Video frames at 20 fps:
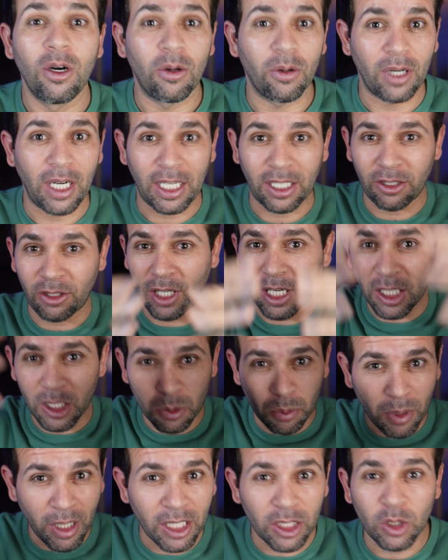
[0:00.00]
or like sales
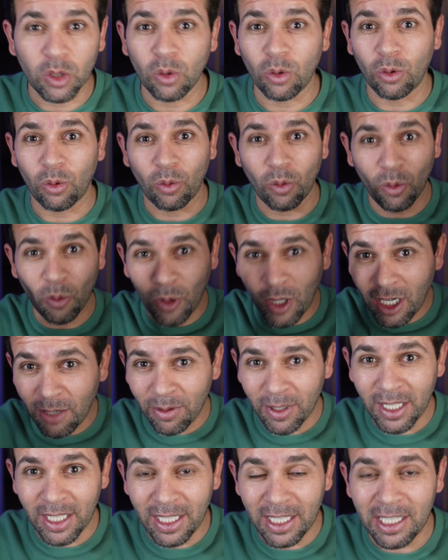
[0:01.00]
pitch or
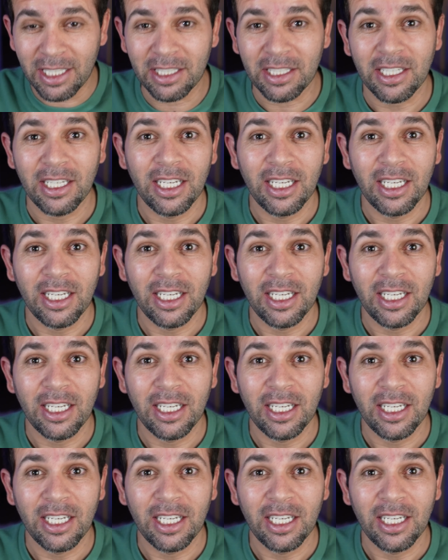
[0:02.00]
whatever it is,